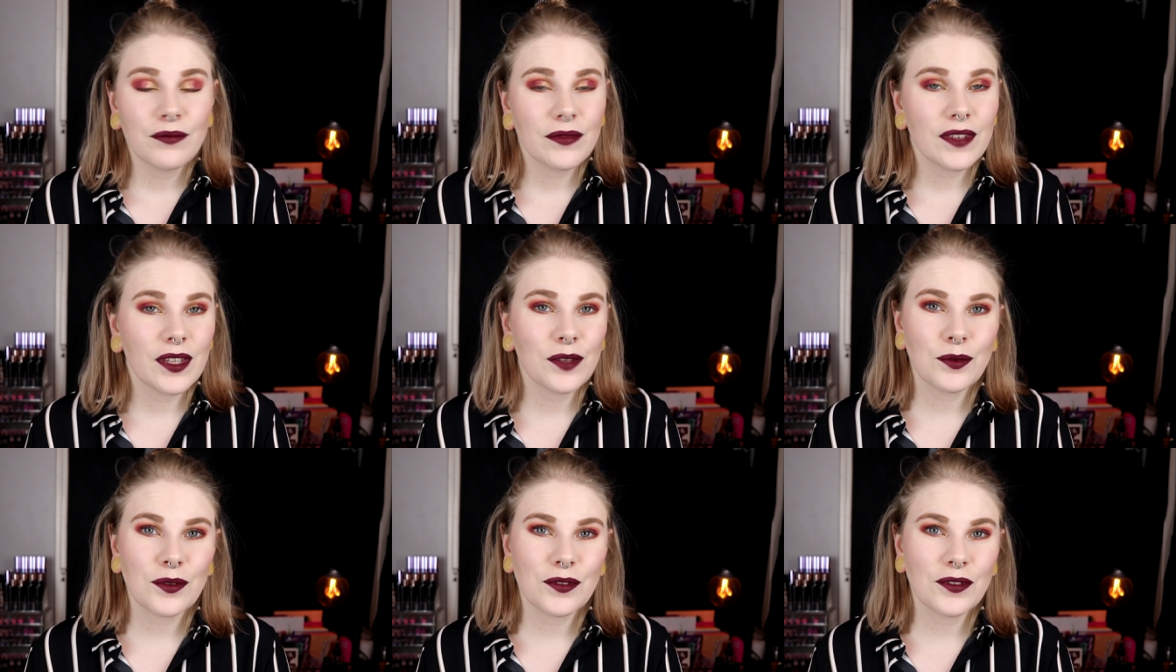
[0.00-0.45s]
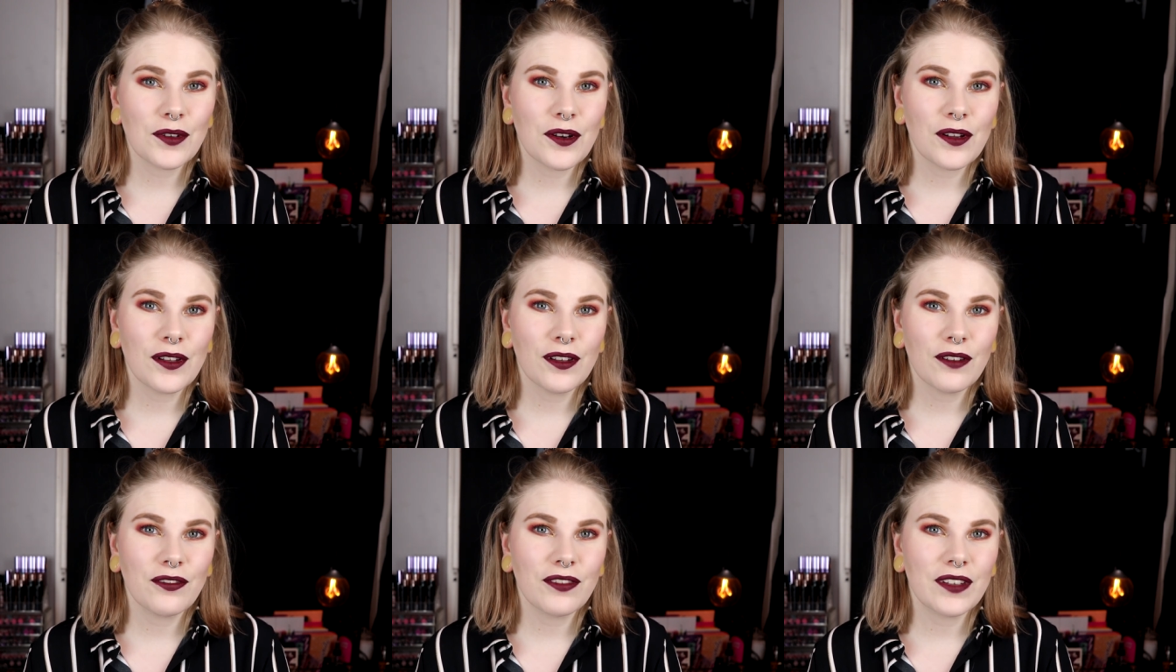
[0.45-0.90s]
that was
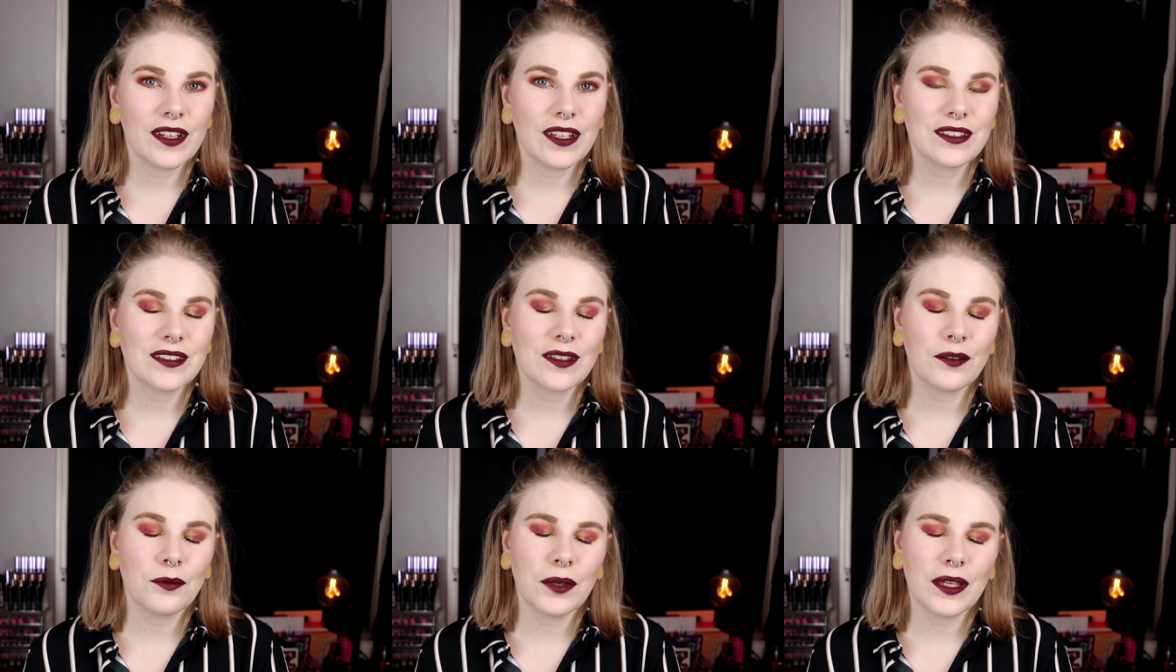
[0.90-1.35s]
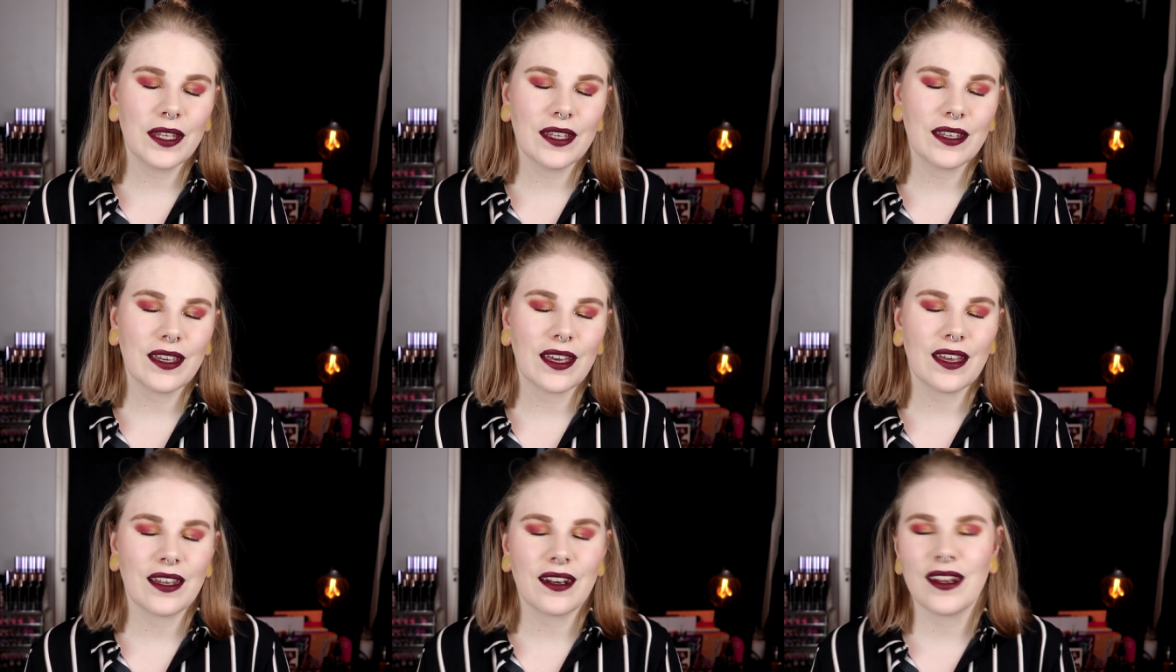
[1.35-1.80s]
all for this
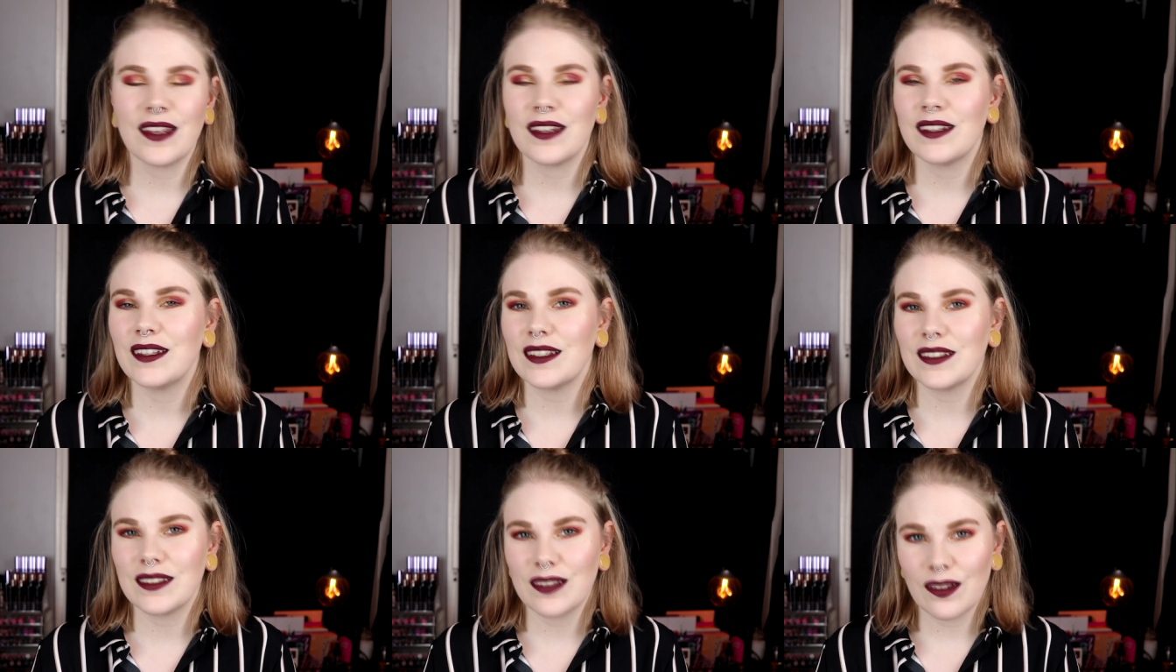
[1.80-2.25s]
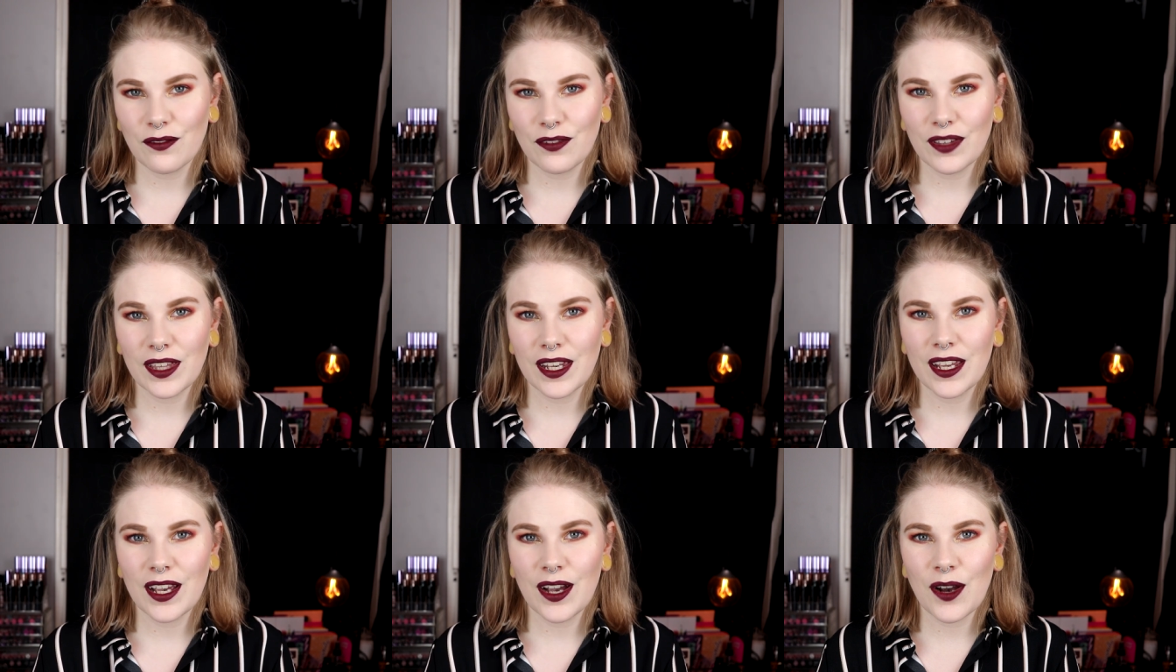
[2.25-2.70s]
week and this
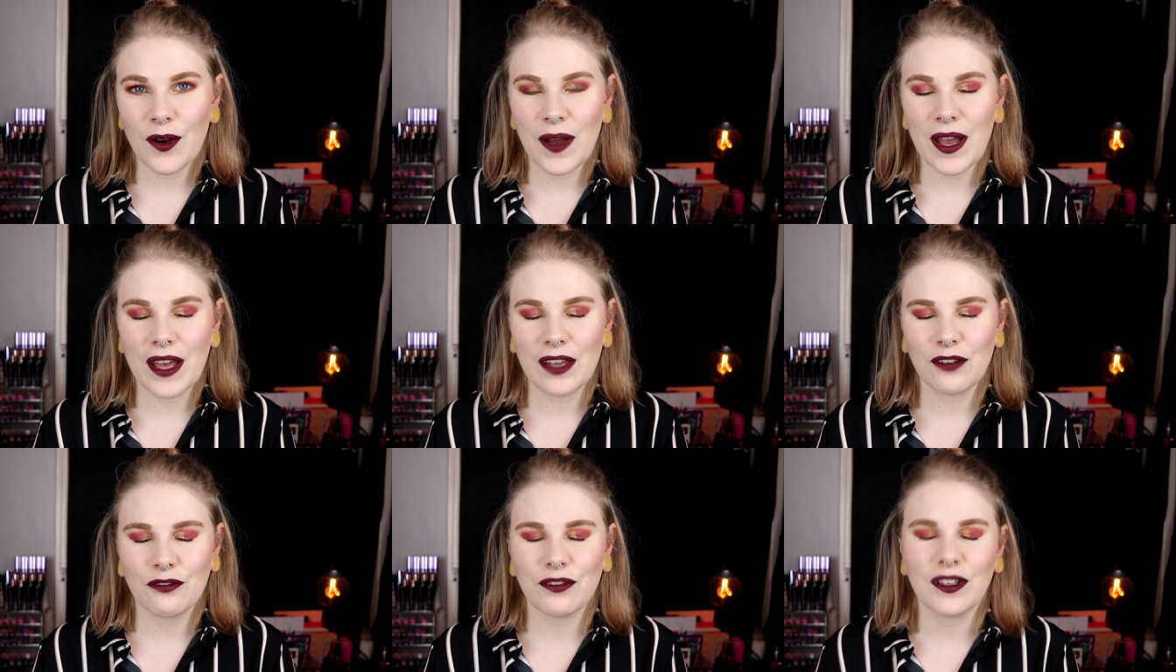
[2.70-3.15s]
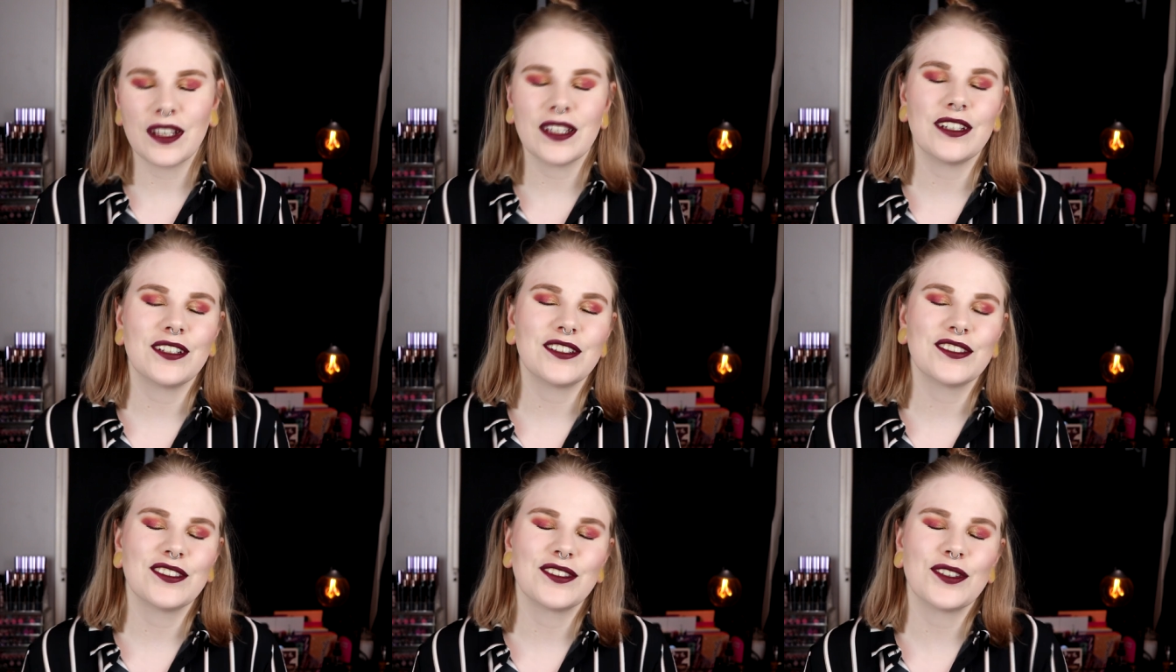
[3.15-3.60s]
video and thank
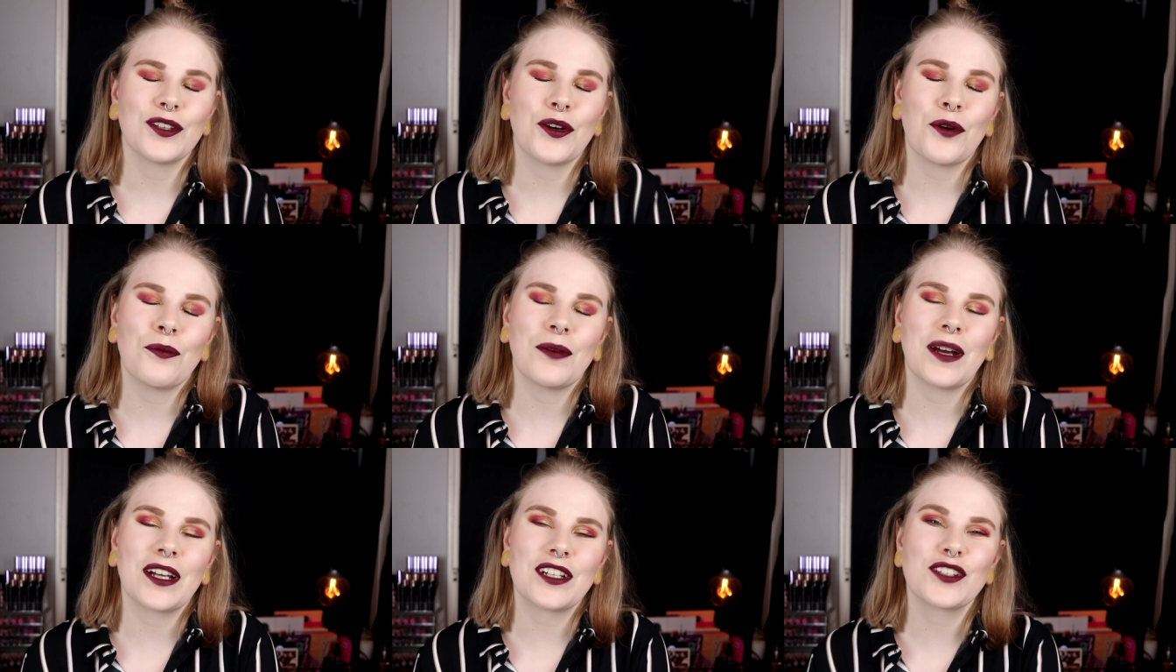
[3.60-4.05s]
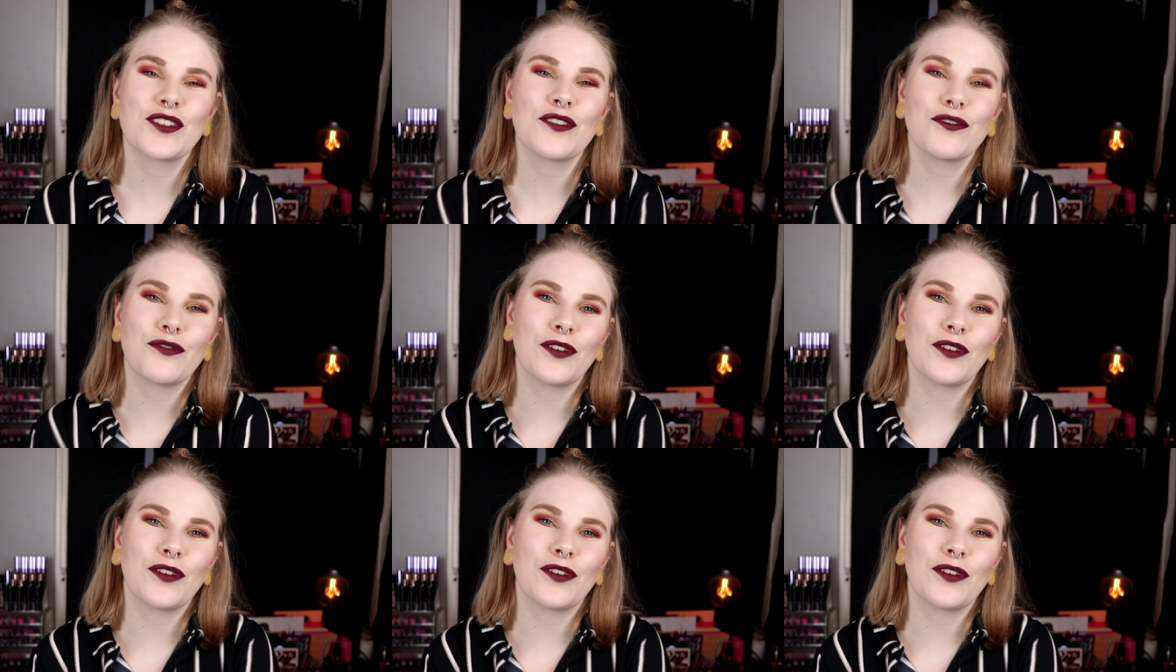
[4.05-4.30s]
you so much